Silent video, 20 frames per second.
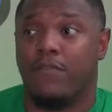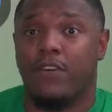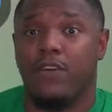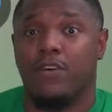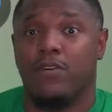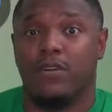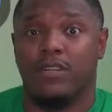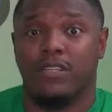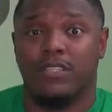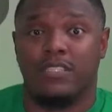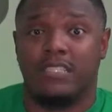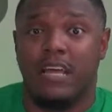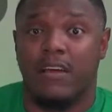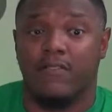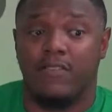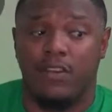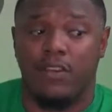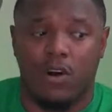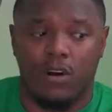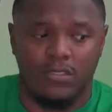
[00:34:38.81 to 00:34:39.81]
field and
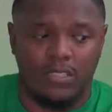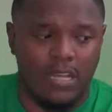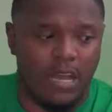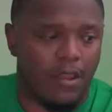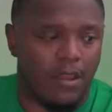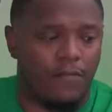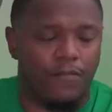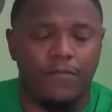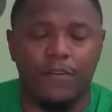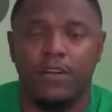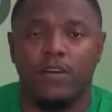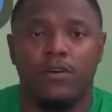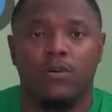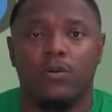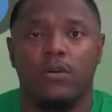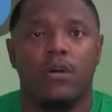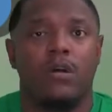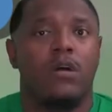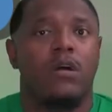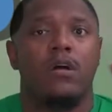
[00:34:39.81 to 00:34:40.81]
7 yards down the
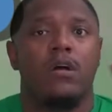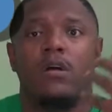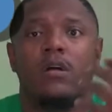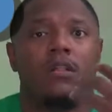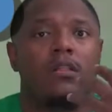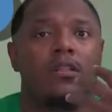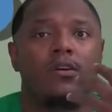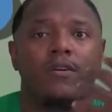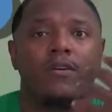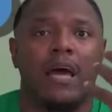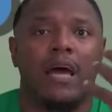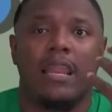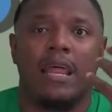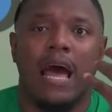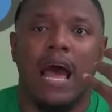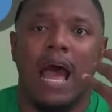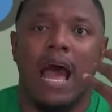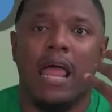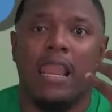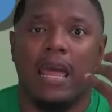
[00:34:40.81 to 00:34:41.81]
field, they're not
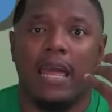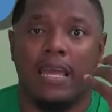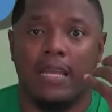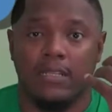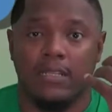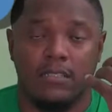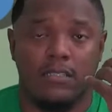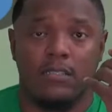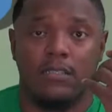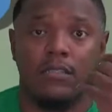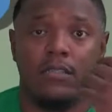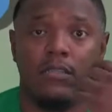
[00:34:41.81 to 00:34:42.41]
highlights.